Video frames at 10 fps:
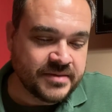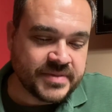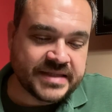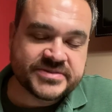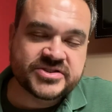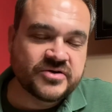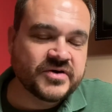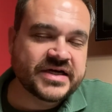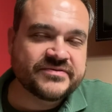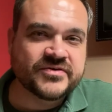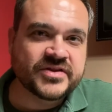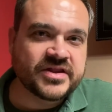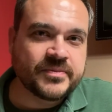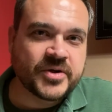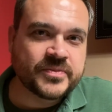But I'm so grateful that
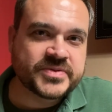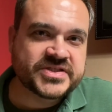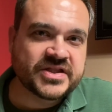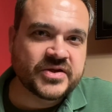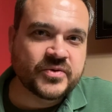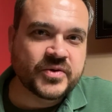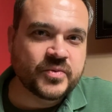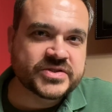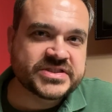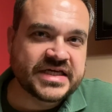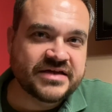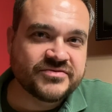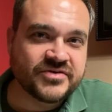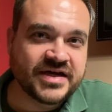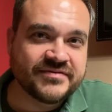the purpose of the Lord will stand
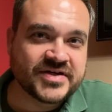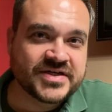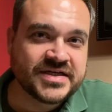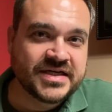forever,